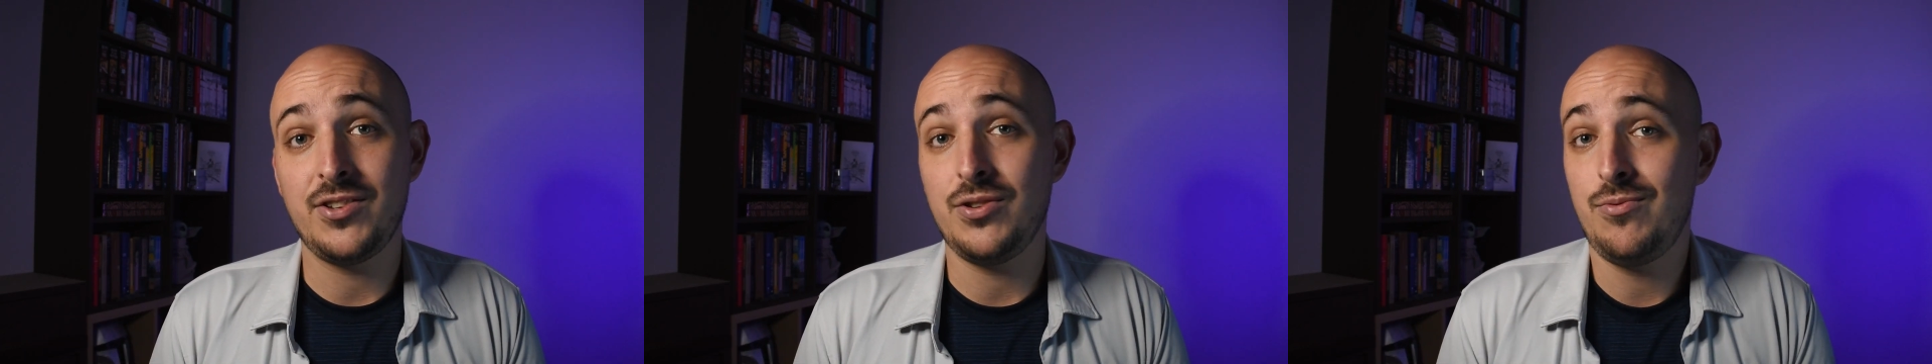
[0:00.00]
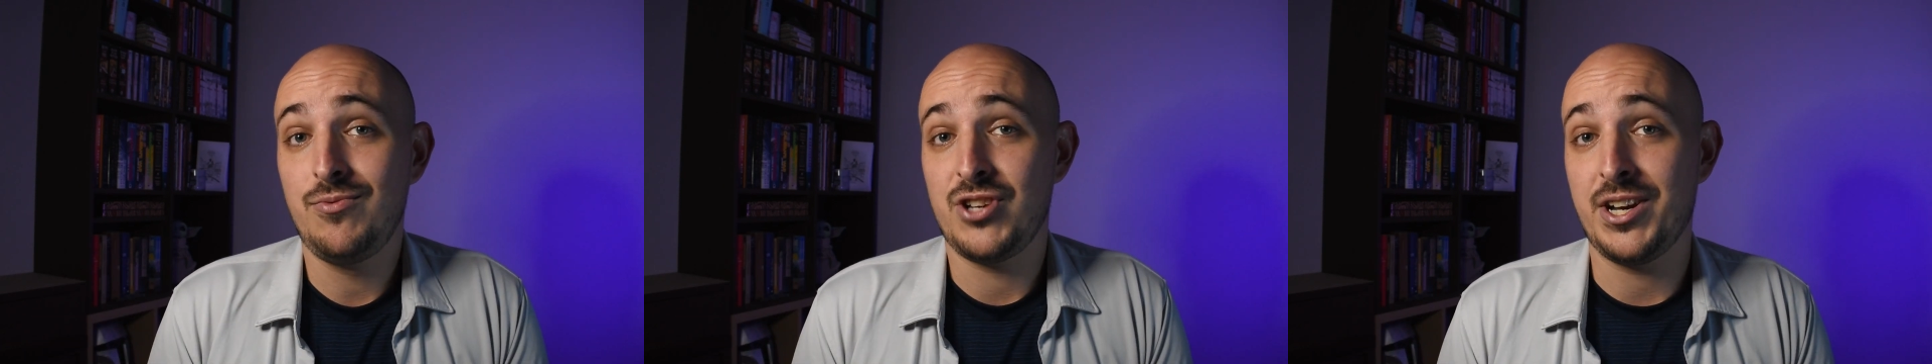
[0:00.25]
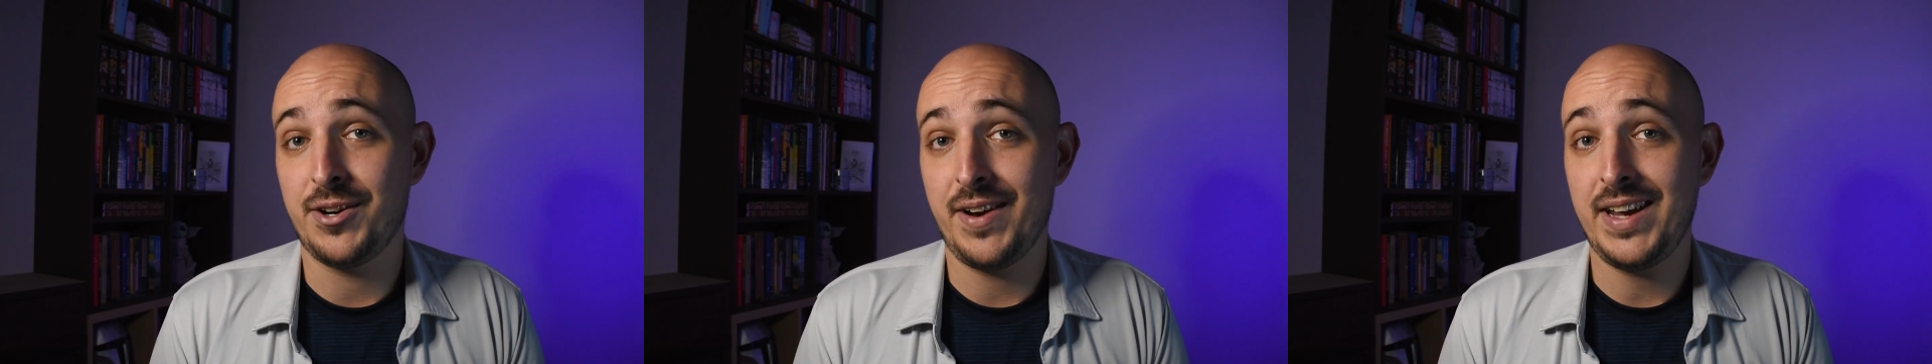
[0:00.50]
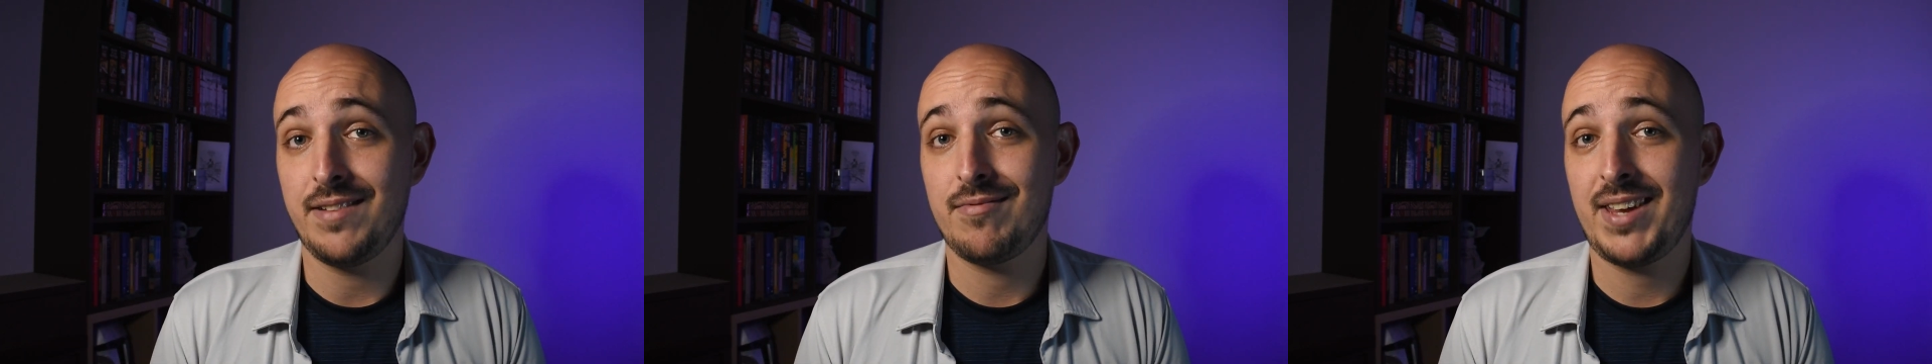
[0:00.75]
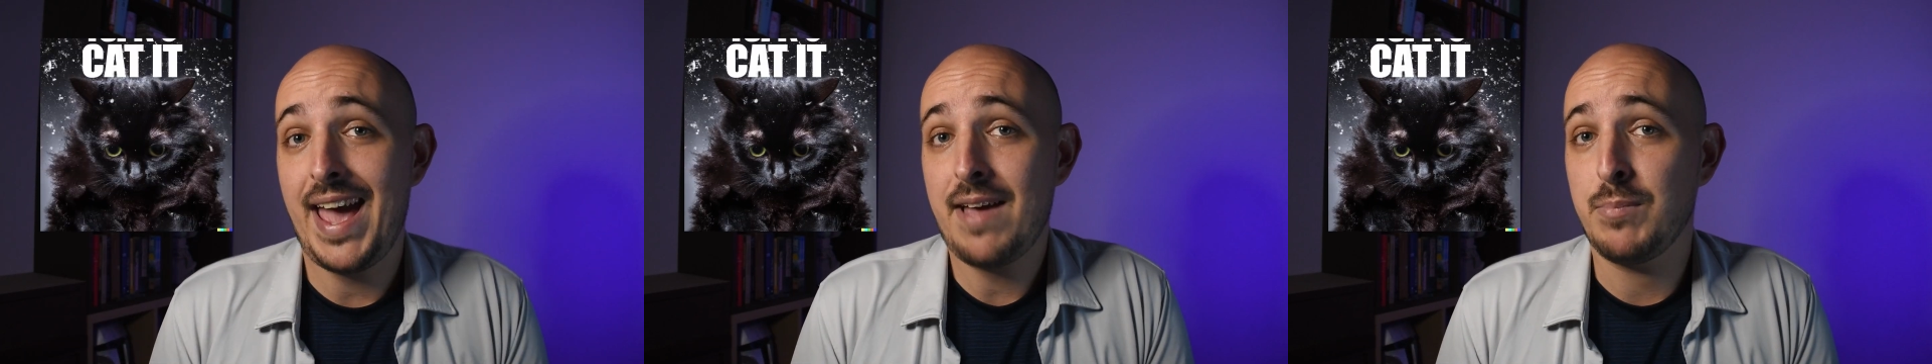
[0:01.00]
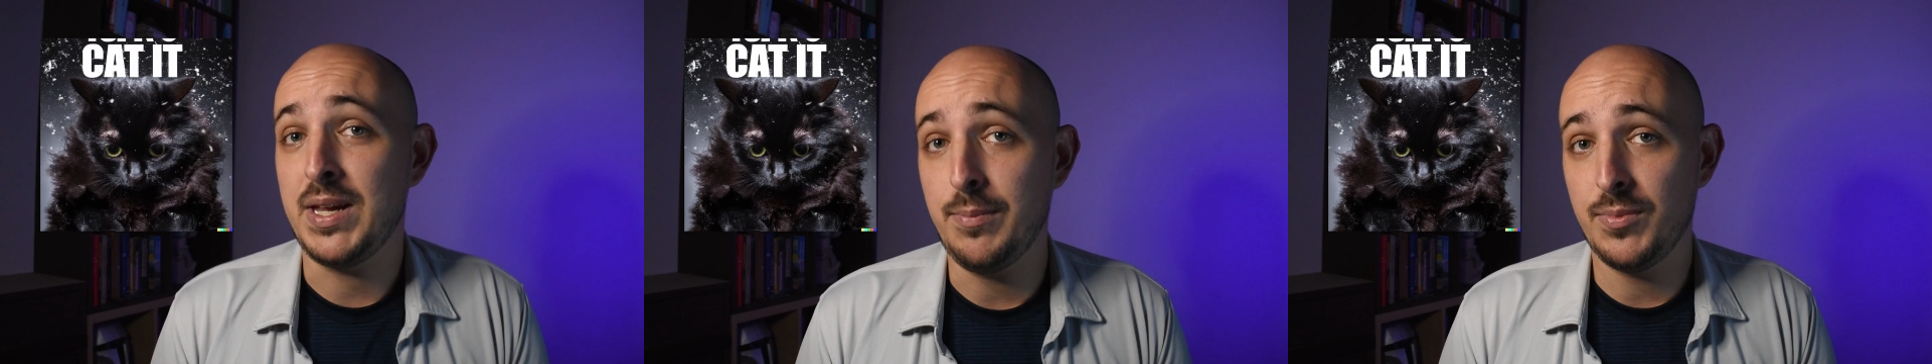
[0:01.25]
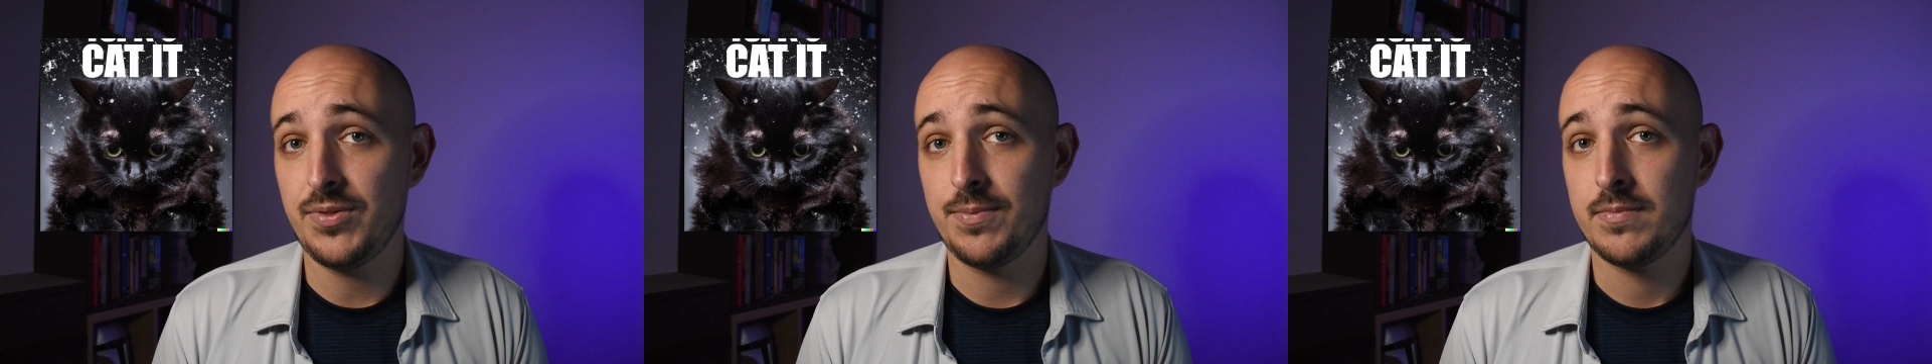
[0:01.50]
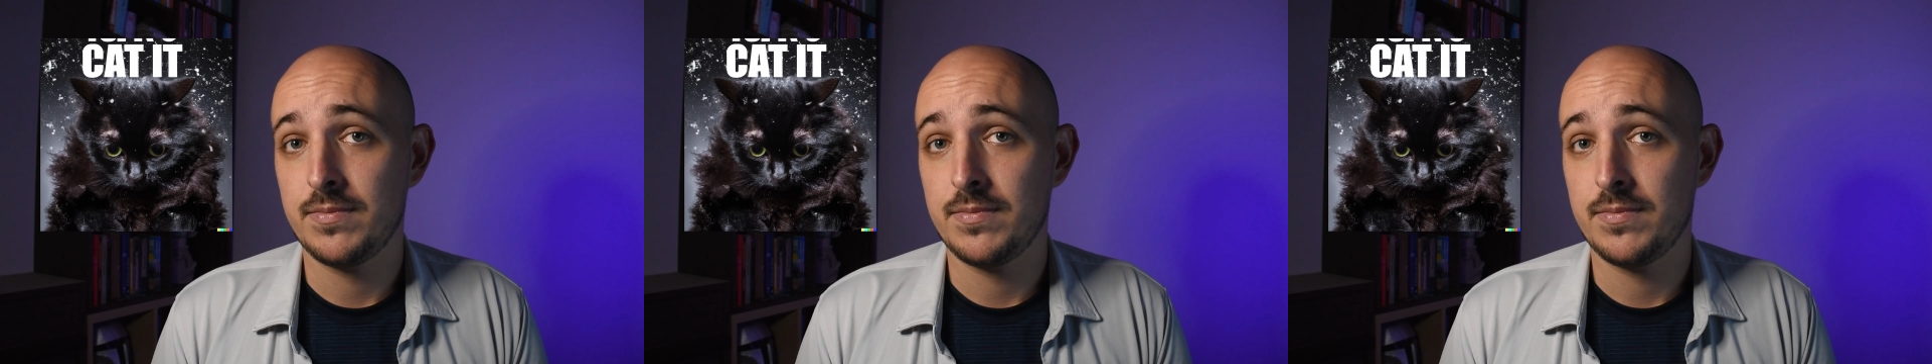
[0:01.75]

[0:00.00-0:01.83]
to generate cat memes,